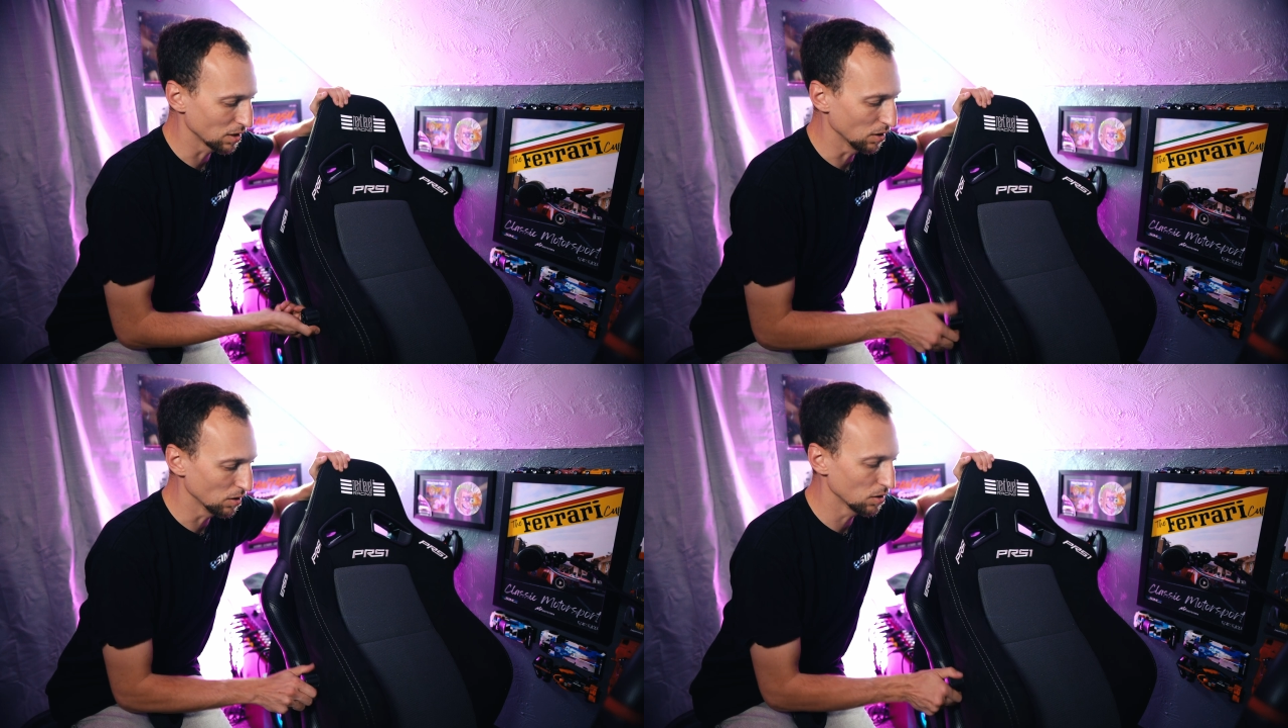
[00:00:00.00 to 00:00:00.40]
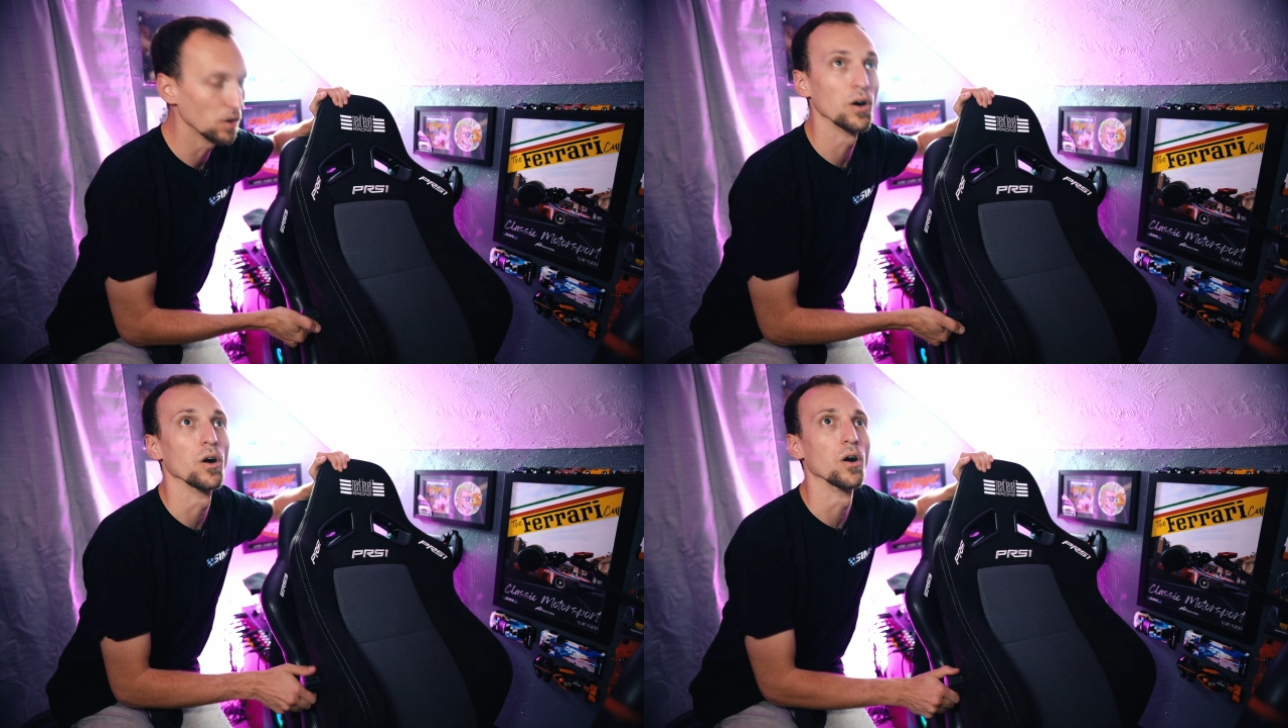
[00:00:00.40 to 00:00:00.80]

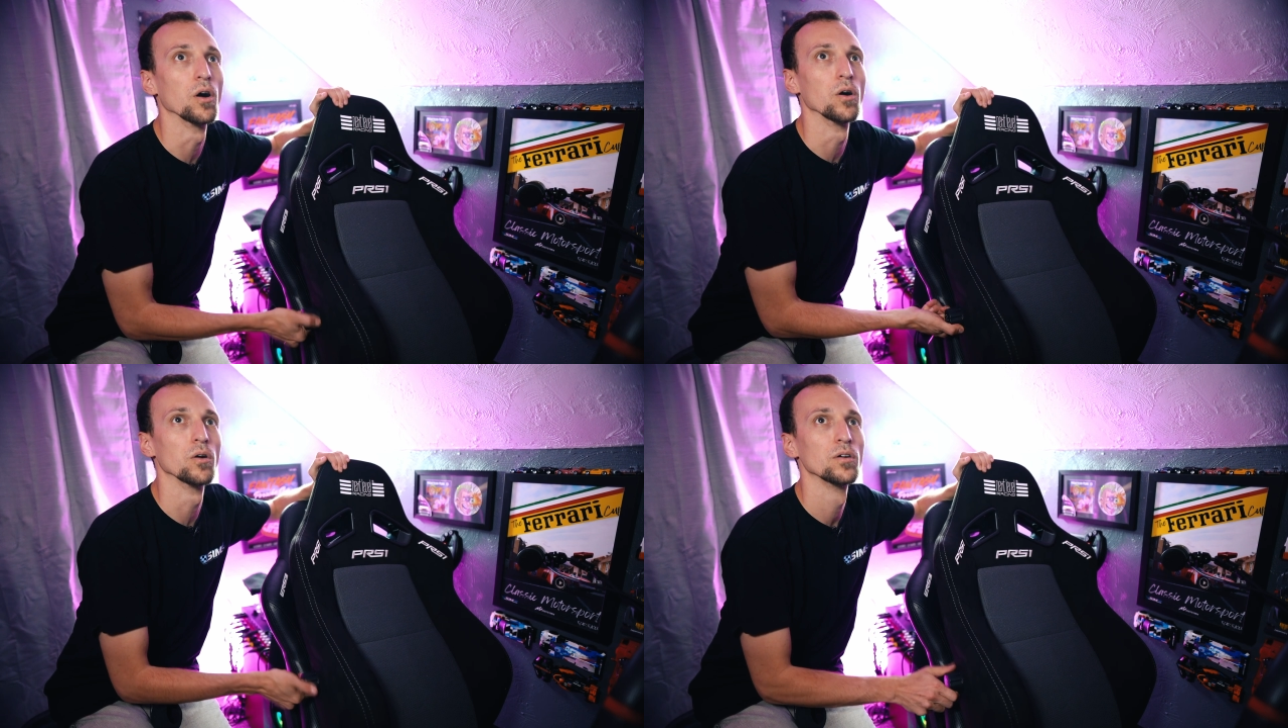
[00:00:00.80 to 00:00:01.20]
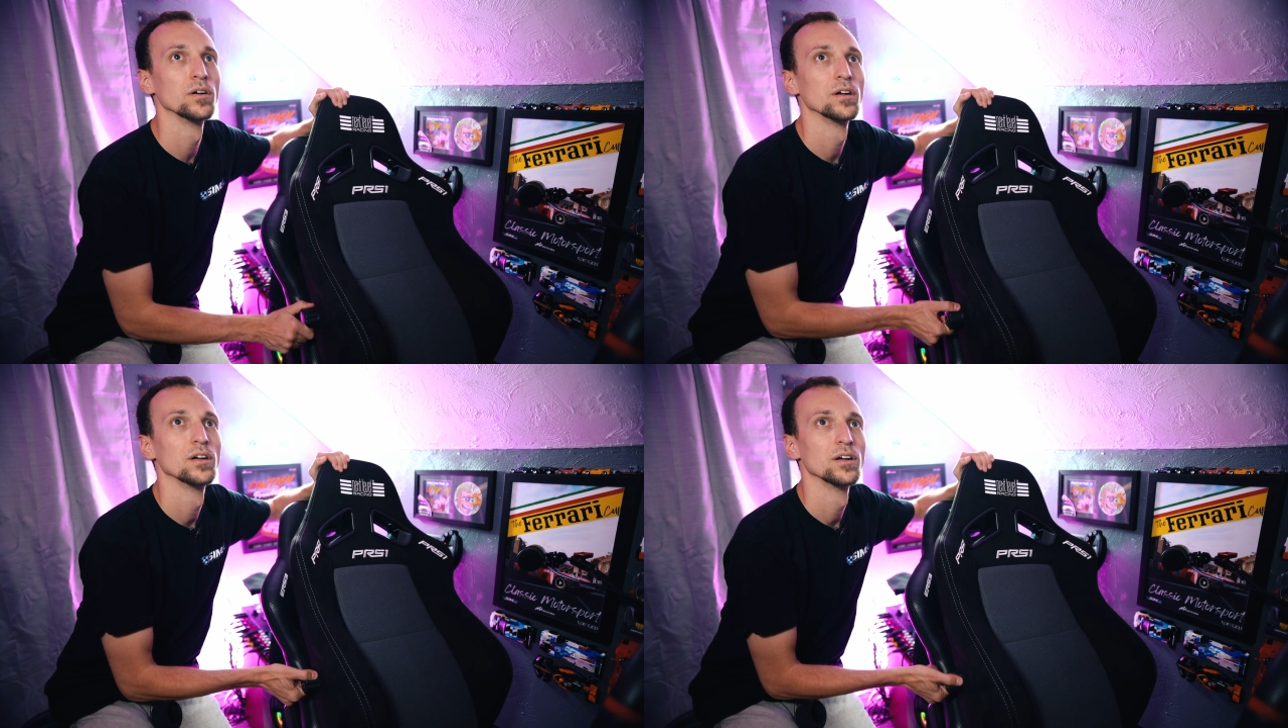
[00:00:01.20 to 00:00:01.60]
oh,
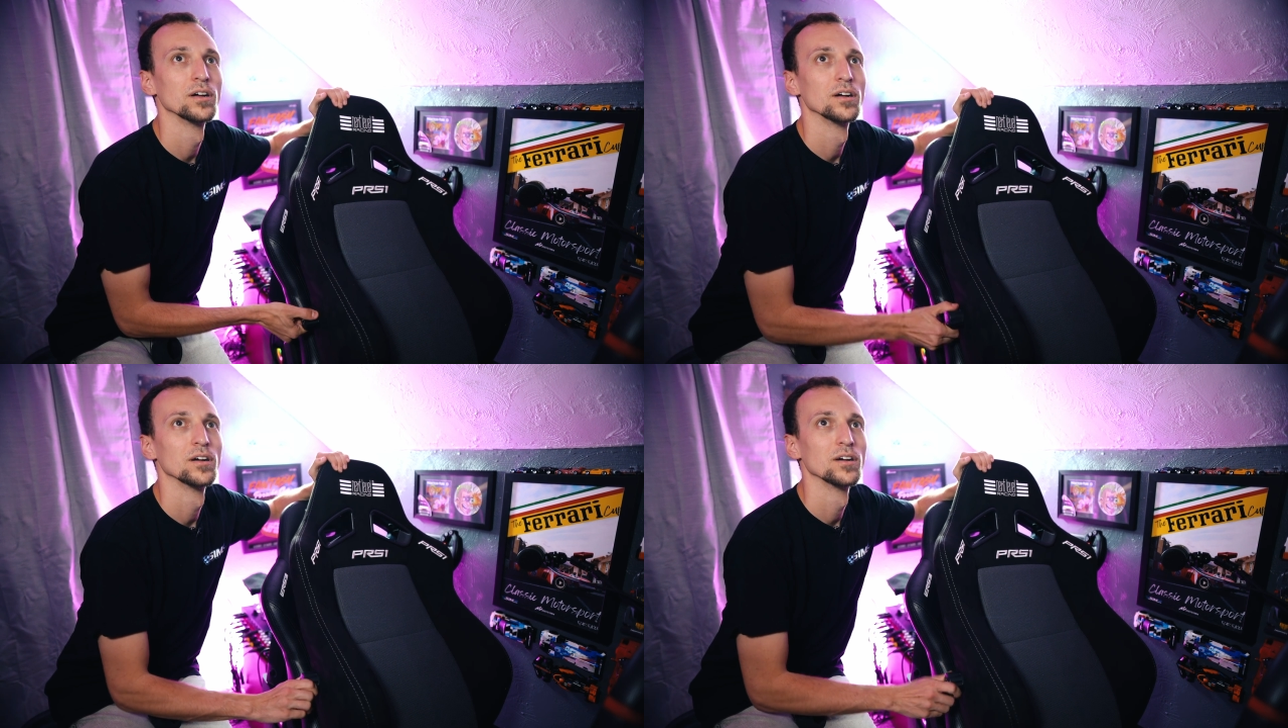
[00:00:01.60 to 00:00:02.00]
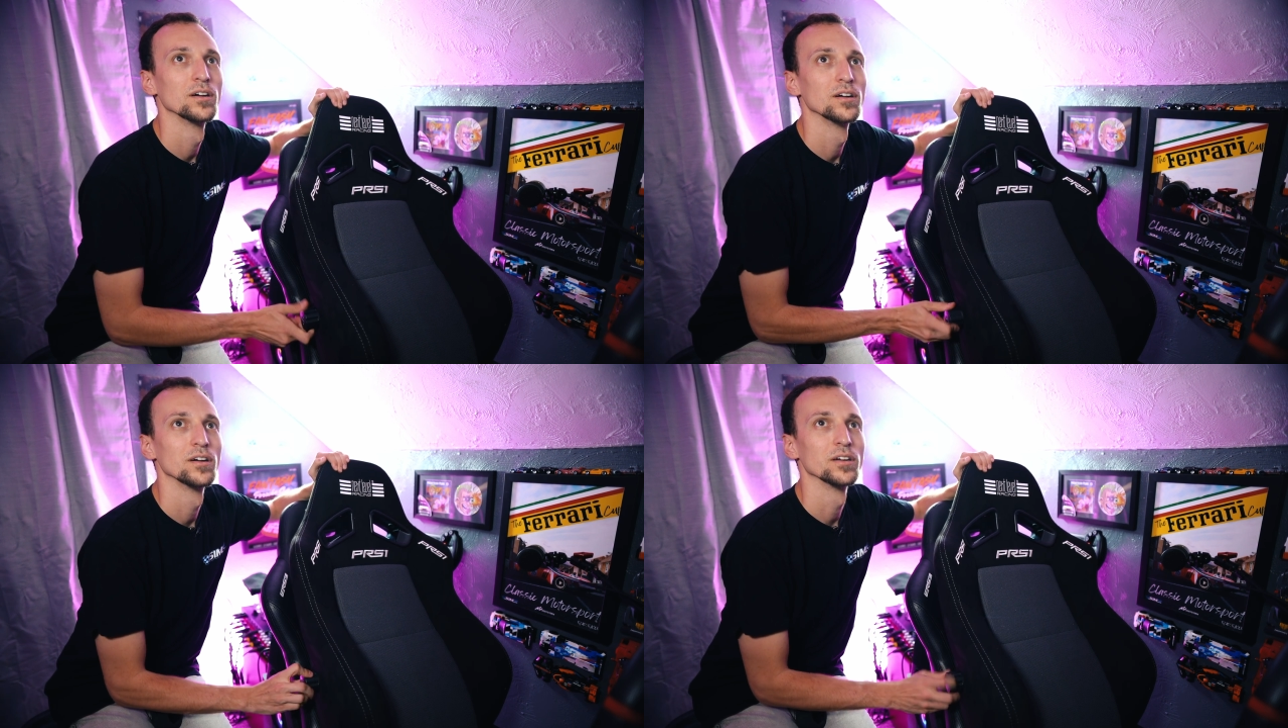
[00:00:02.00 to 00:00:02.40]

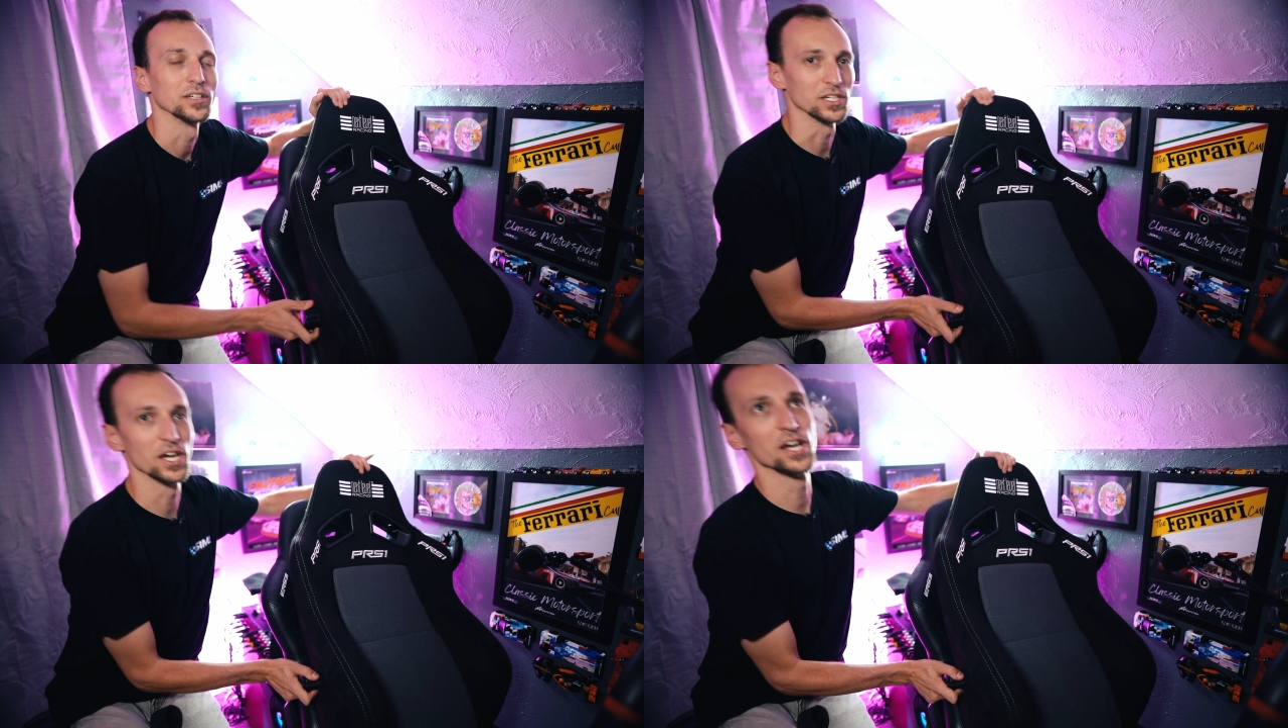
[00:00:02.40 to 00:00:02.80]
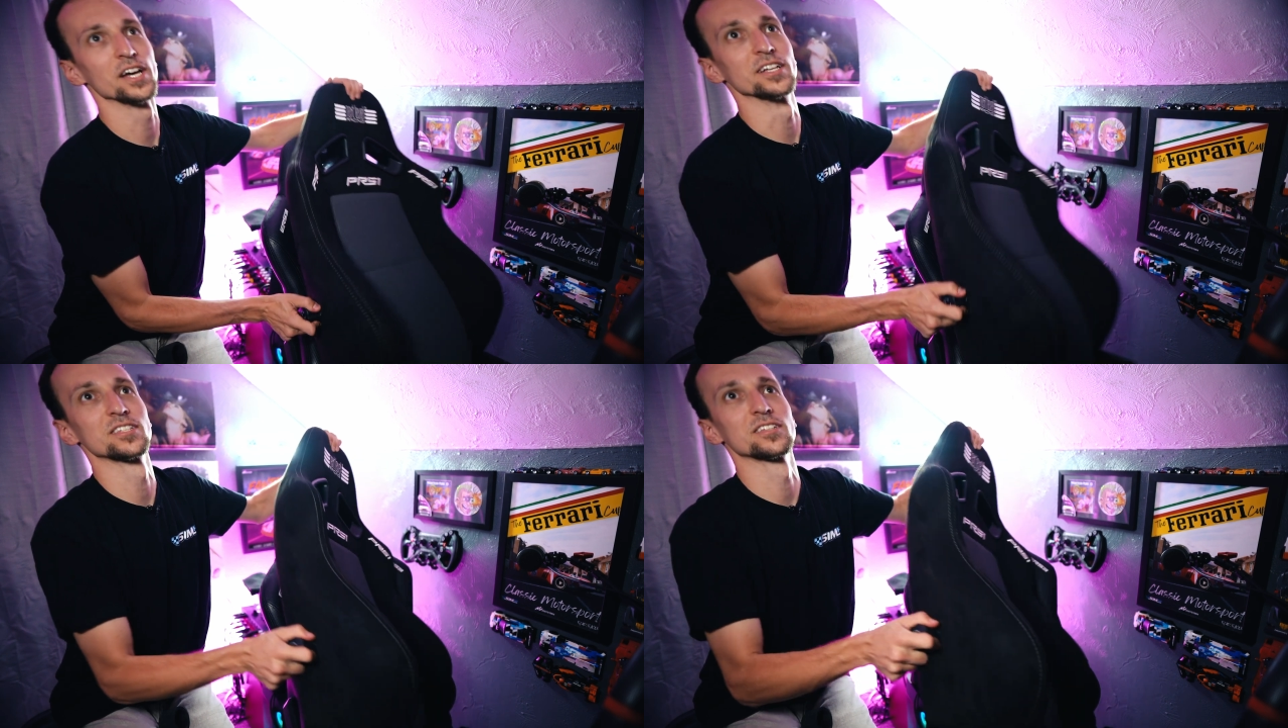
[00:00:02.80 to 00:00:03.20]

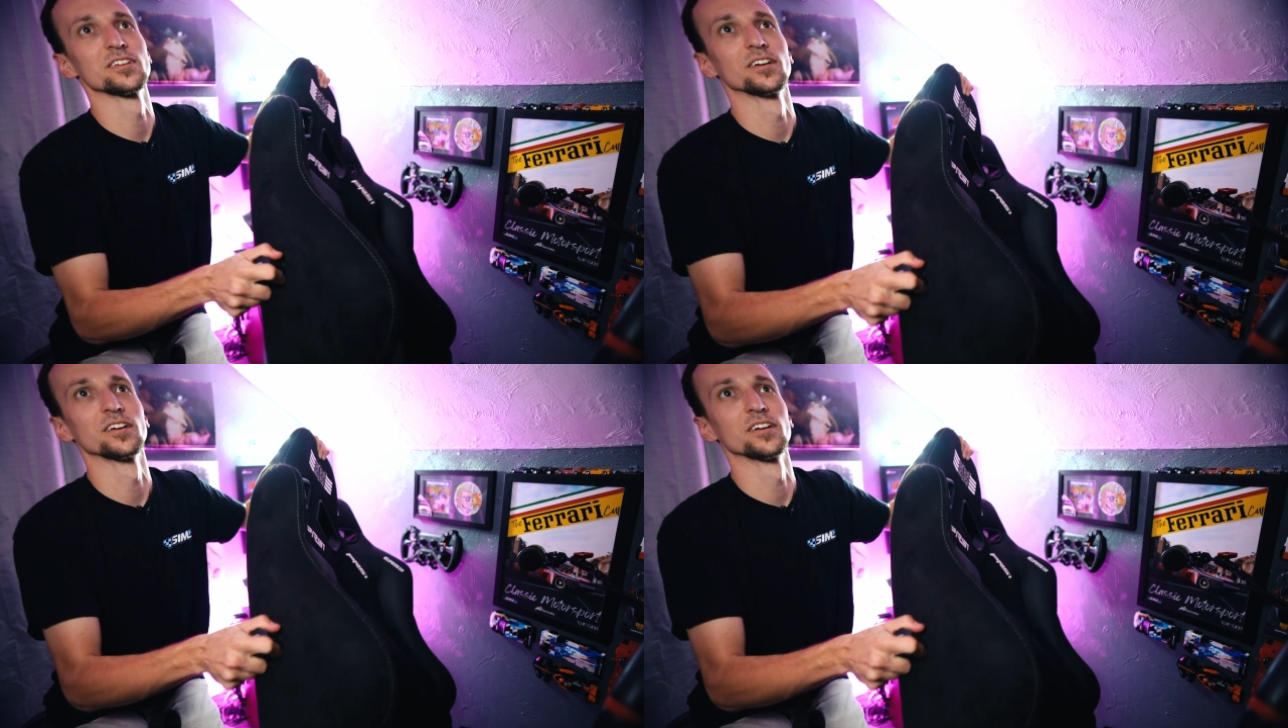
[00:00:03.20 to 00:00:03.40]
yes.